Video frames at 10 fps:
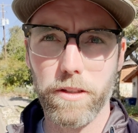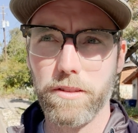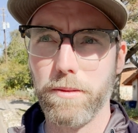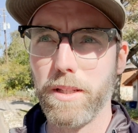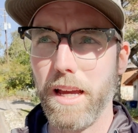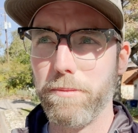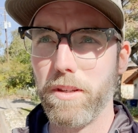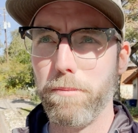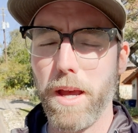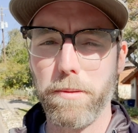Sometimes
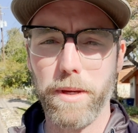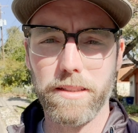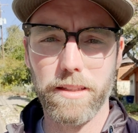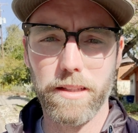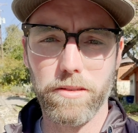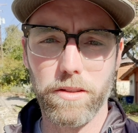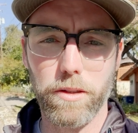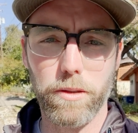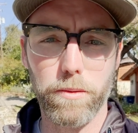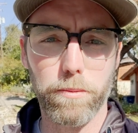it might make sense
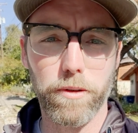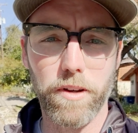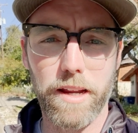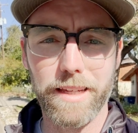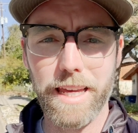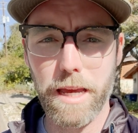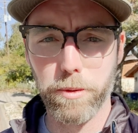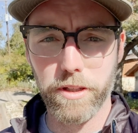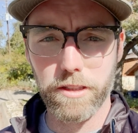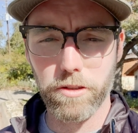to provide a
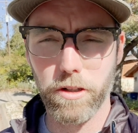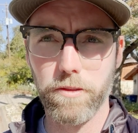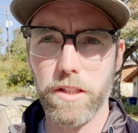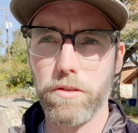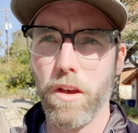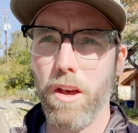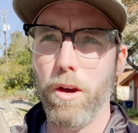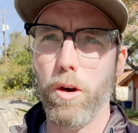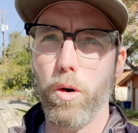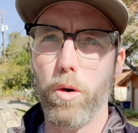cabling service,
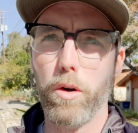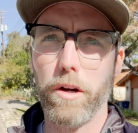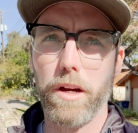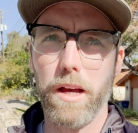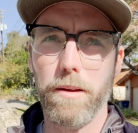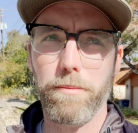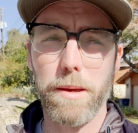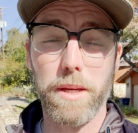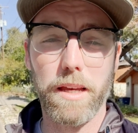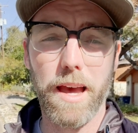or
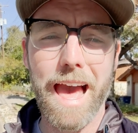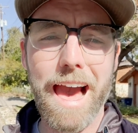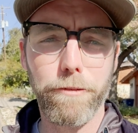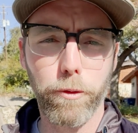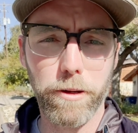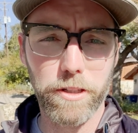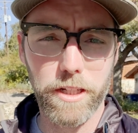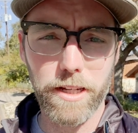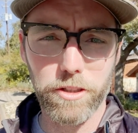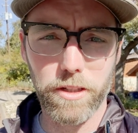maybe a halfway
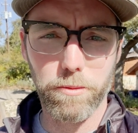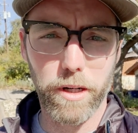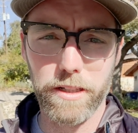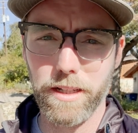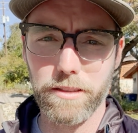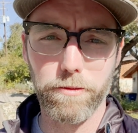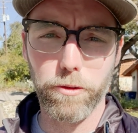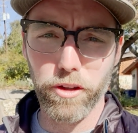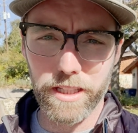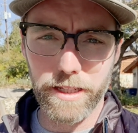reduction where it doesn't
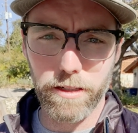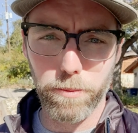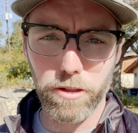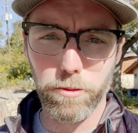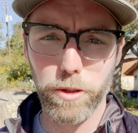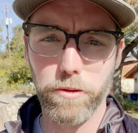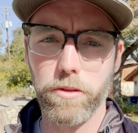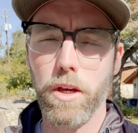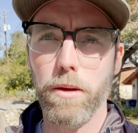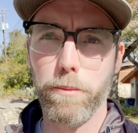fully need to be removed,
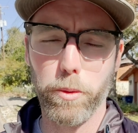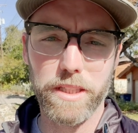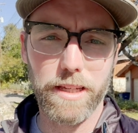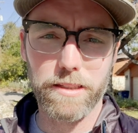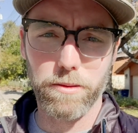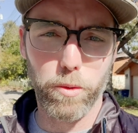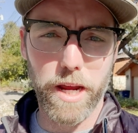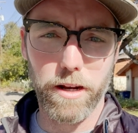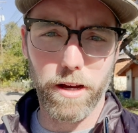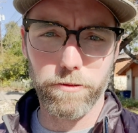but we take some
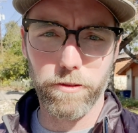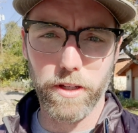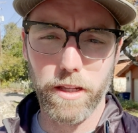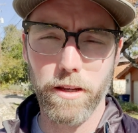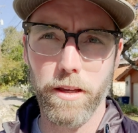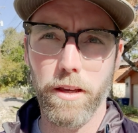weight off of it.